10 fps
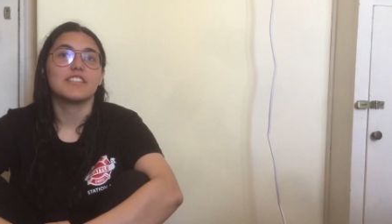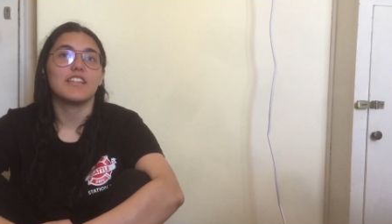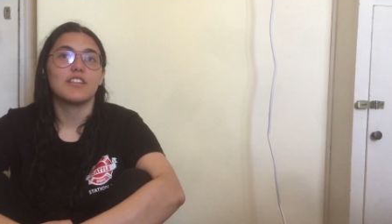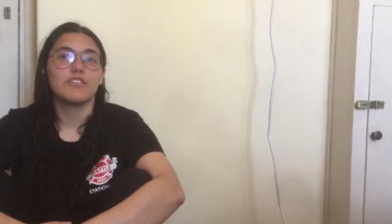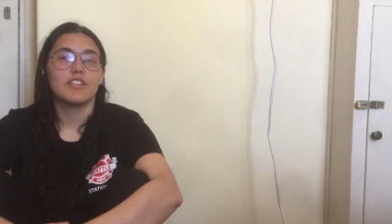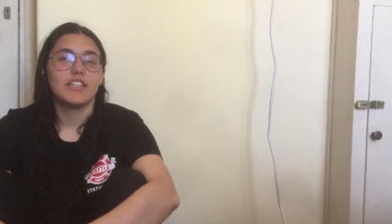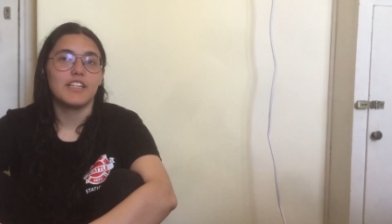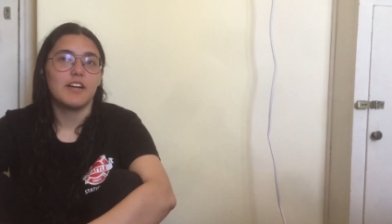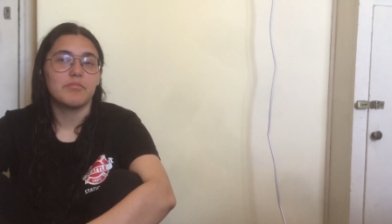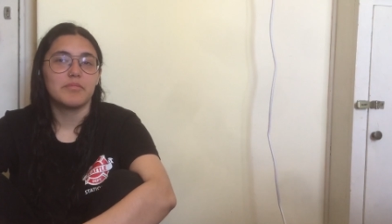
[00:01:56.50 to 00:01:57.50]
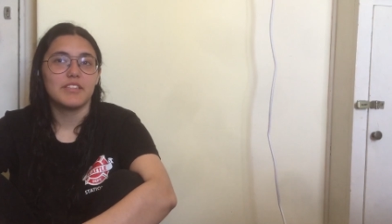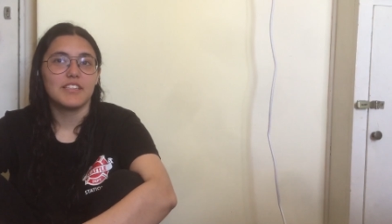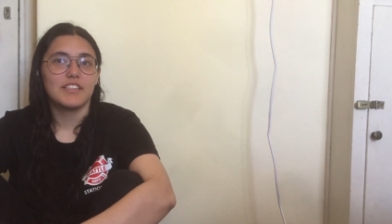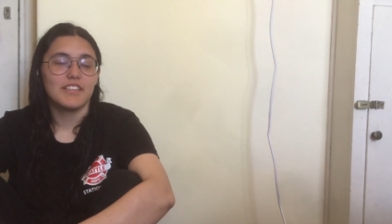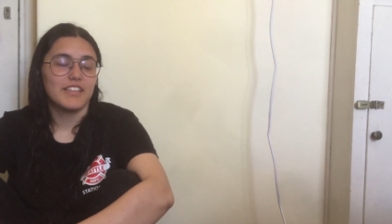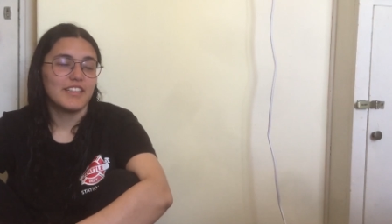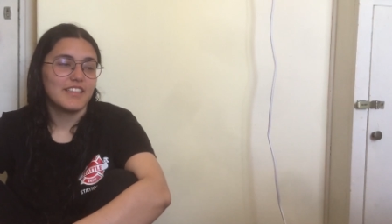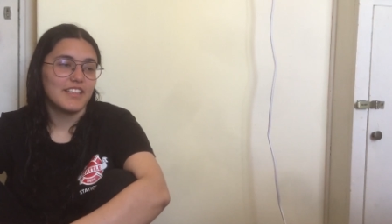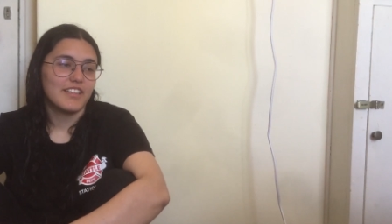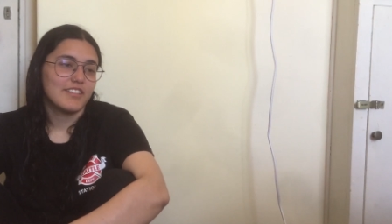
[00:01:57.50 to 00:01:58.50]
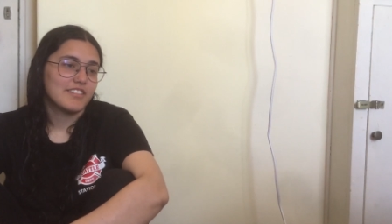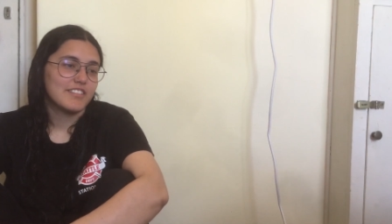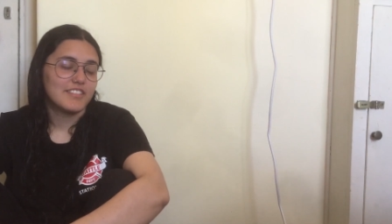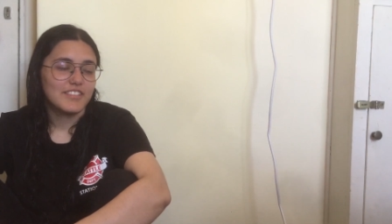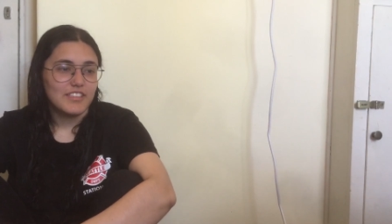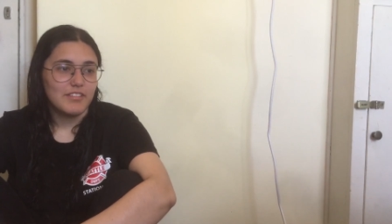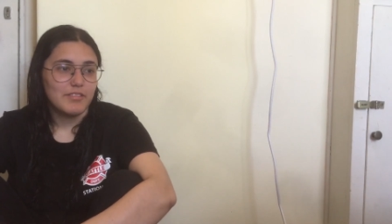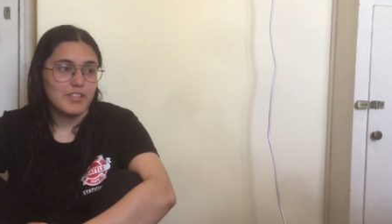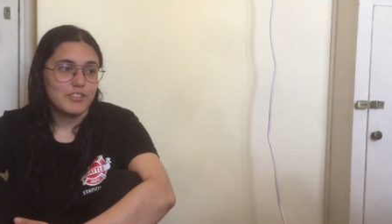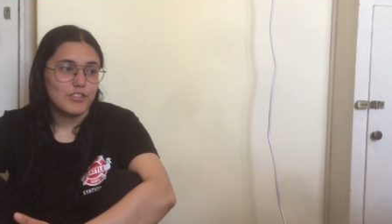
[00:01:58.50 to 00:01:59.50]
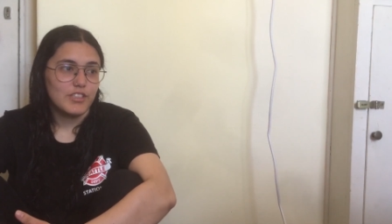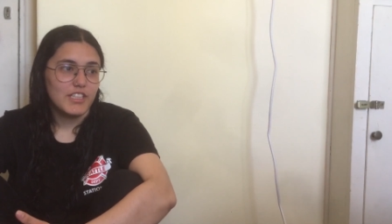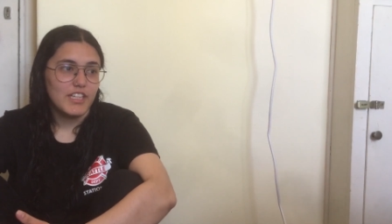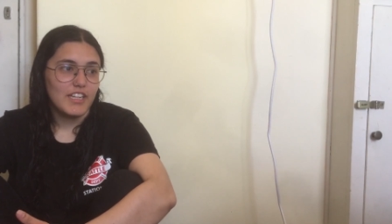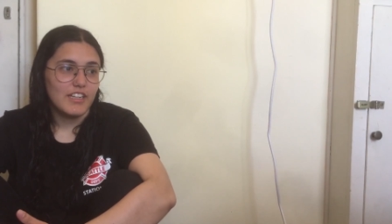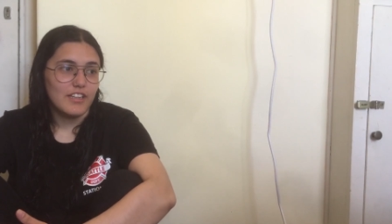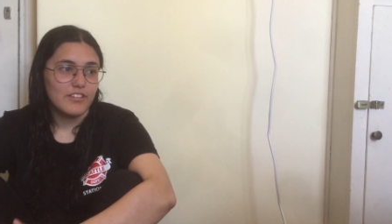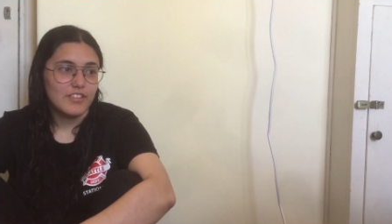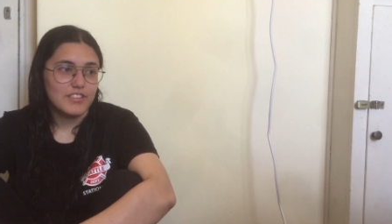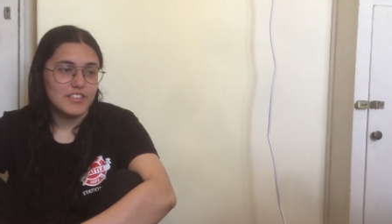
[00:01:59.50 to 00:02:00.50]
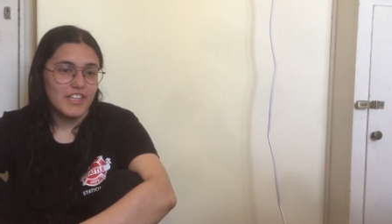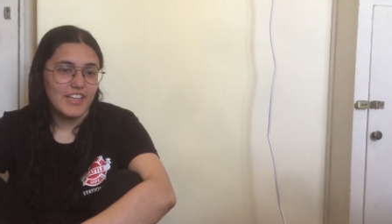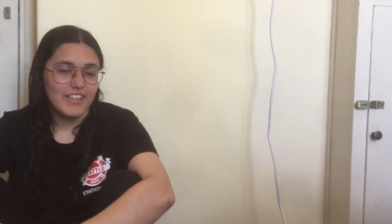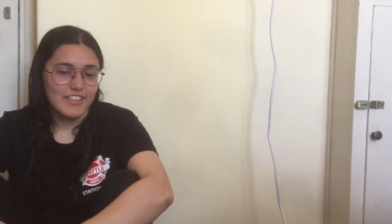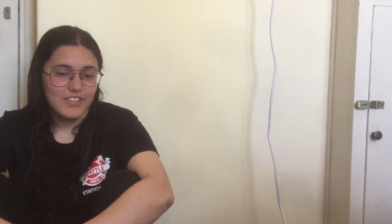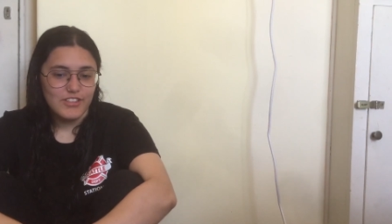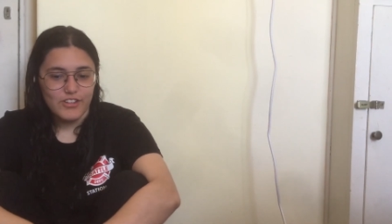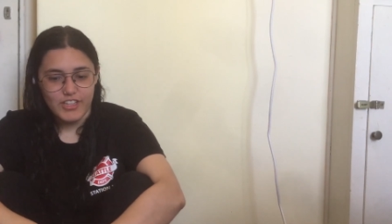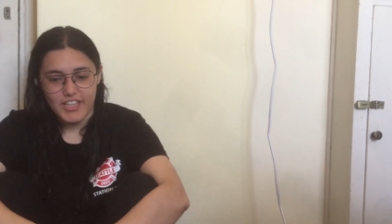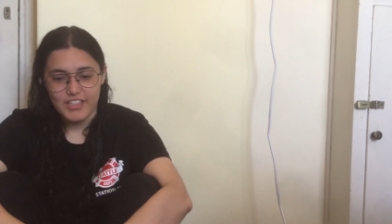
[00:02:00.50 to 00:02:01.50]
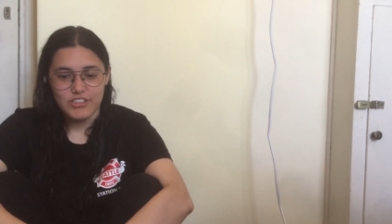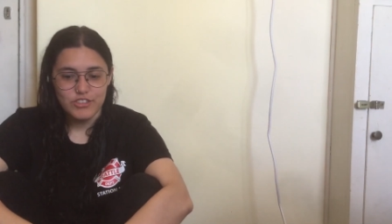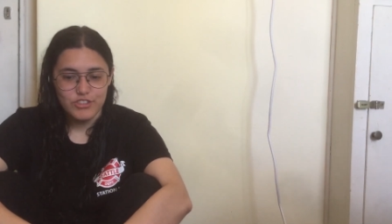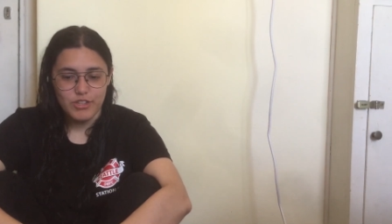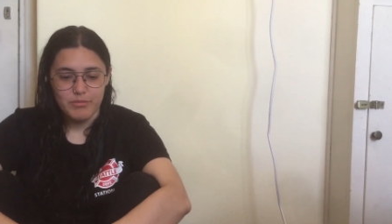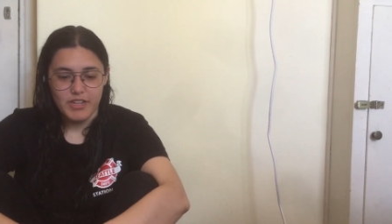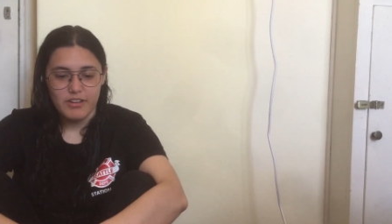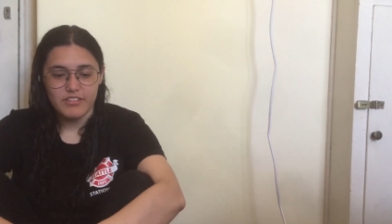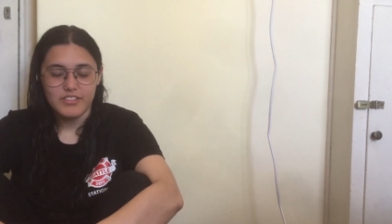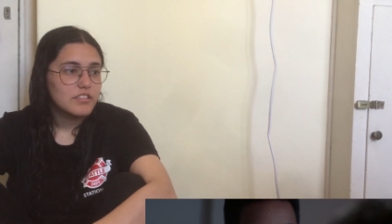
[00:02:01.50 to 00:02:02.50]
He's like looking up and, and like, yeah. I mean, I totally get it. If he's like, okay, just stop now.